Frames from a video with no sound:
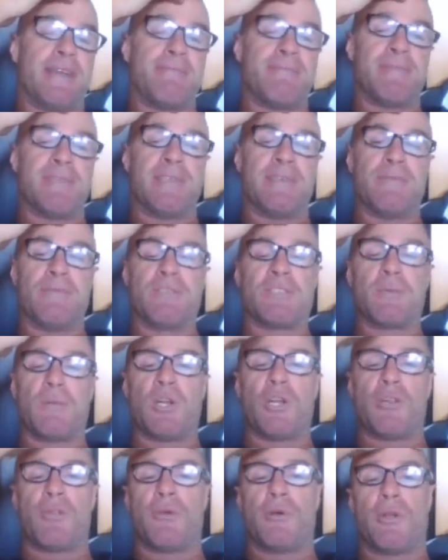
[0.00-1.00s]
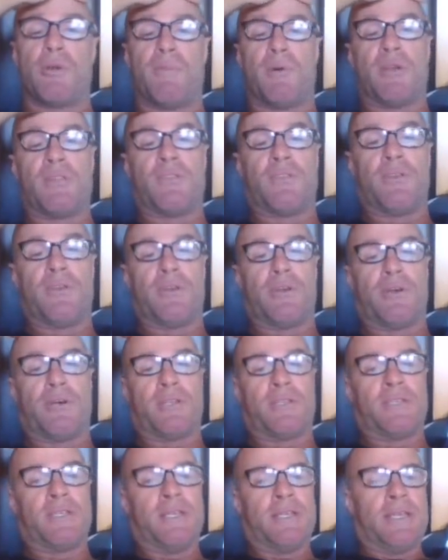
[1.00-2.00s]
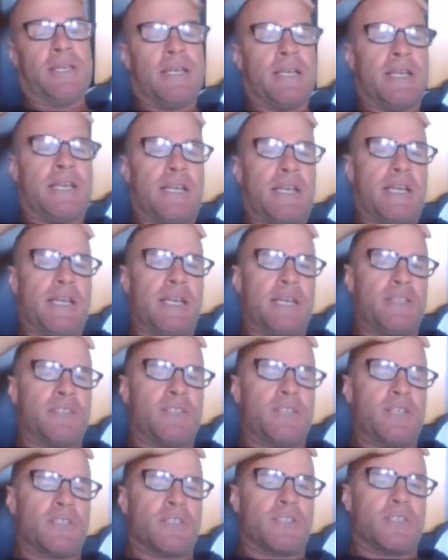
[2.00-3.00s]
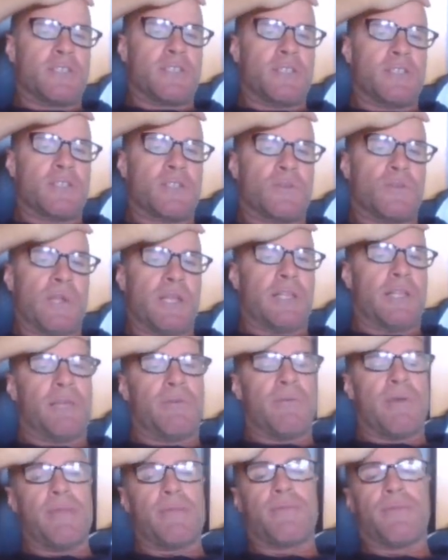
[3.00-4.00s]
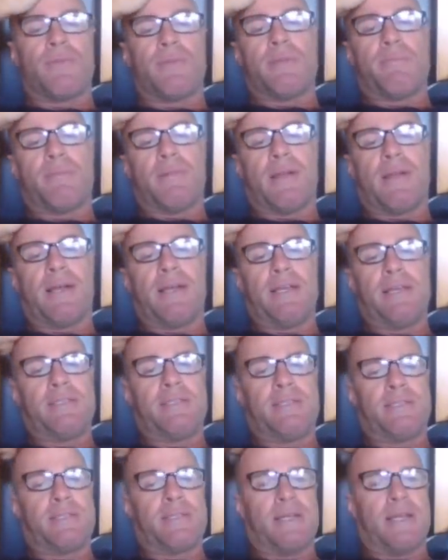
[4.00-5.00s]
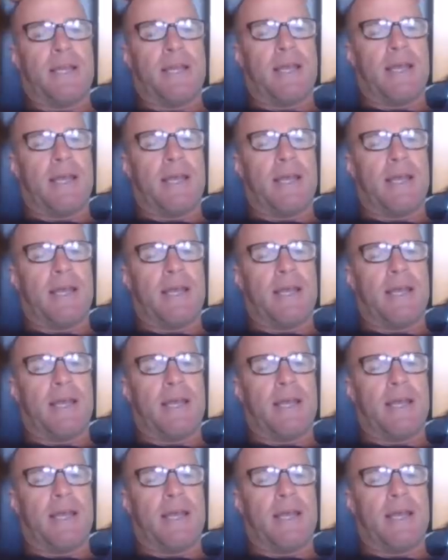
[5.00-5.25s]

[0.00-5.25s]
unbelievable. So what I thought I might do, guys, is just quickly run through the players